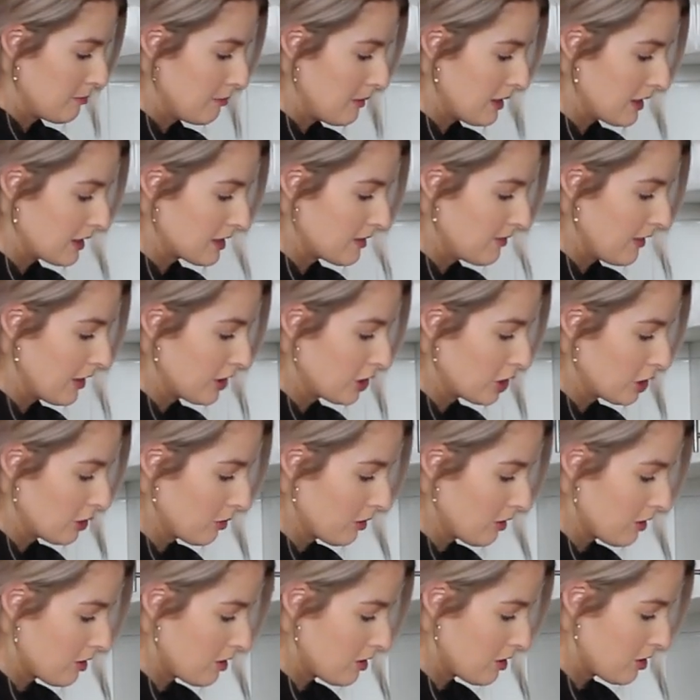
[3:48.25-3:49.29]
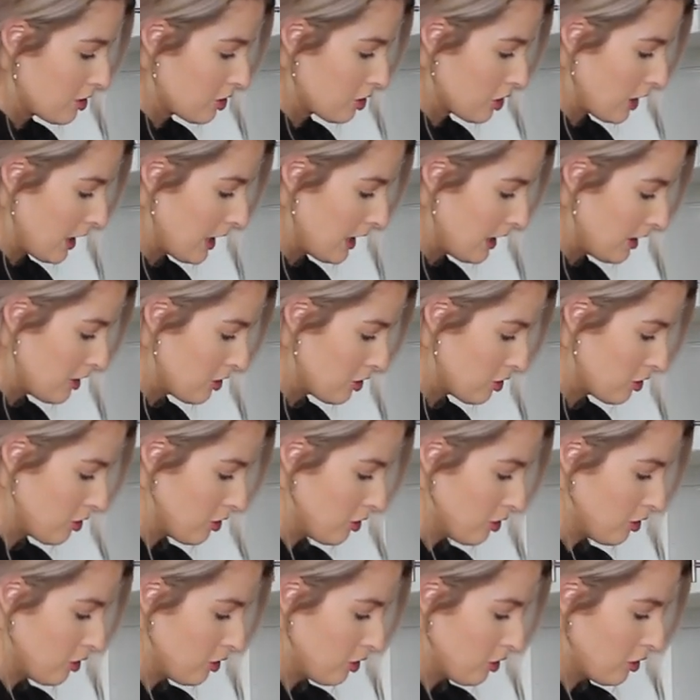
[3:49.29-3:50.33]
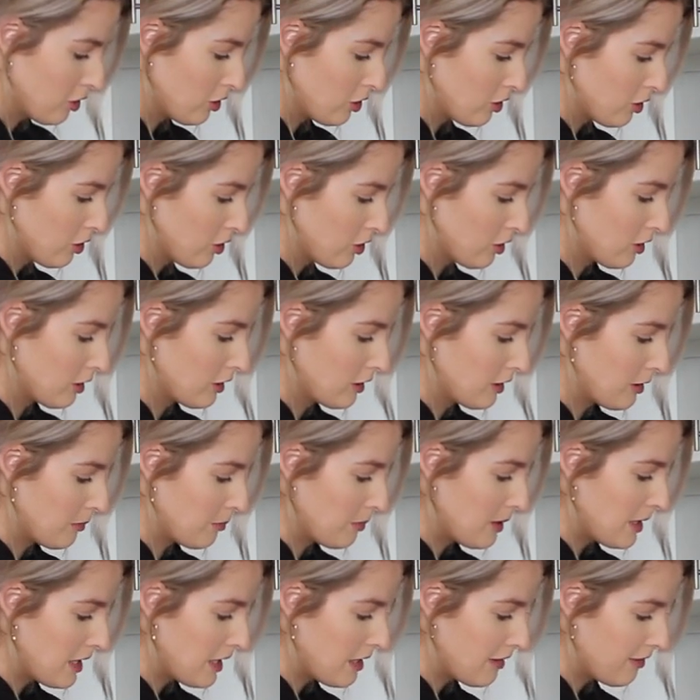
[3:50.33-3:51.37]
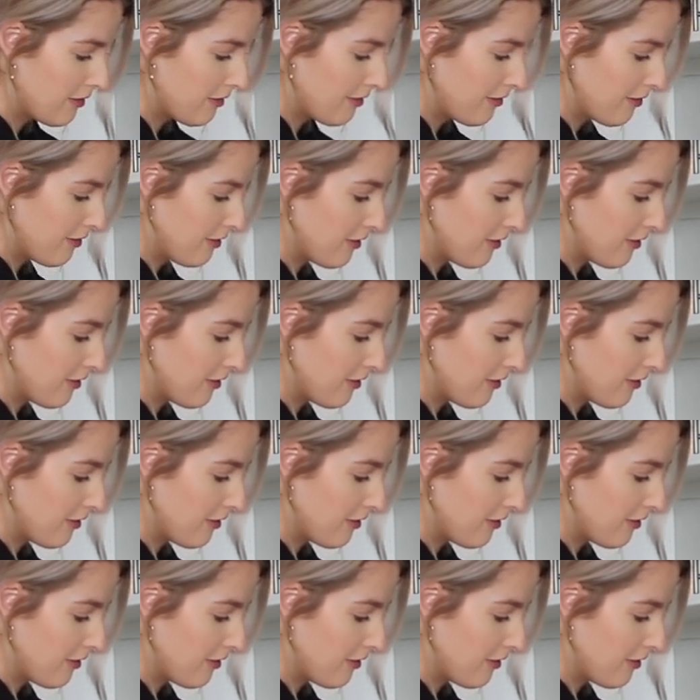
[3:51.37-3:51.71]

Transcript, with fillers: mixed vegetables straight into the beef.